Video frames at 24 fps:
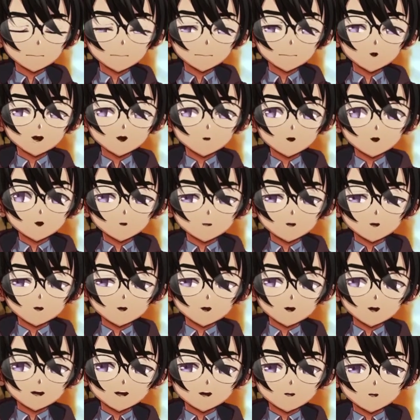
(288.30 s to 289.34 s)
because it tastes
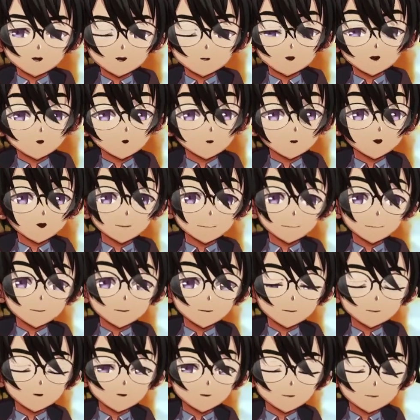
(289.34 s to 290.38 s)
a little bit beefier
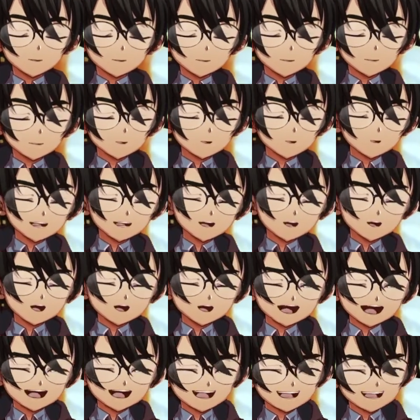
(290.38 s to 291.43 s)
than normal. But
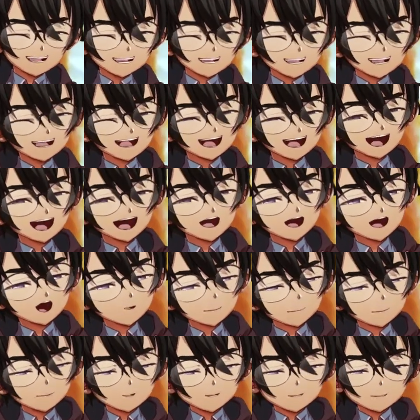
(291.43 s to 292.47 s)

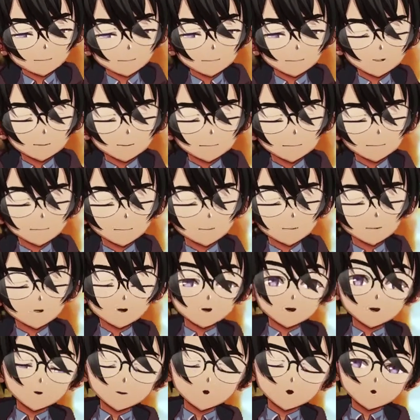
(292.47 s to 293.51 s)
if you told me this
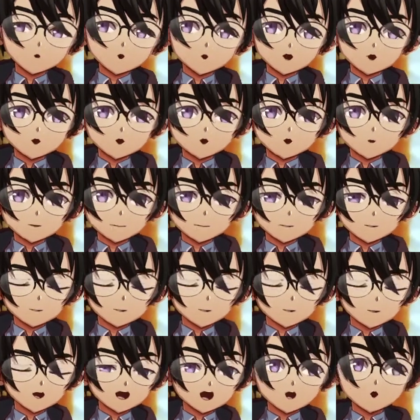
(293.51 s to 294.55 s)
was a Wagyu burger,
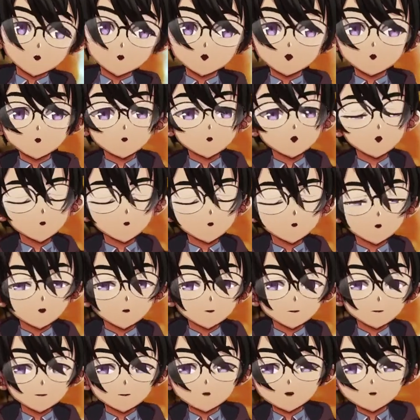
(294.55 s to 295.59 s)
I wouldn't know the
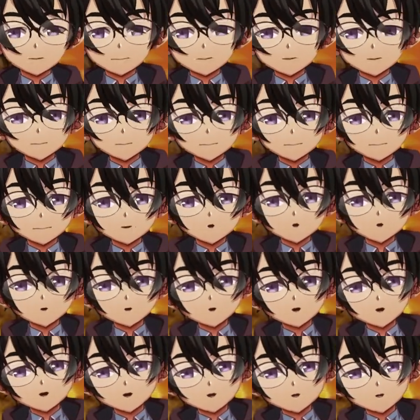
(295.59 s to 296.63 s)
difference. I'll be totally
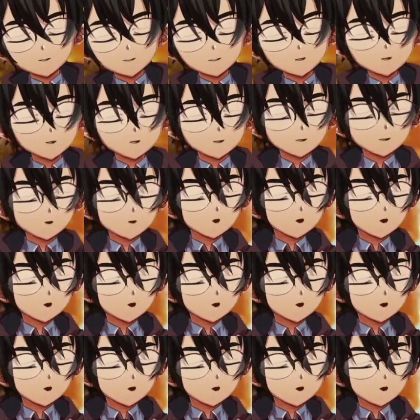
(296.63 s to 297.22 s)
honest about that.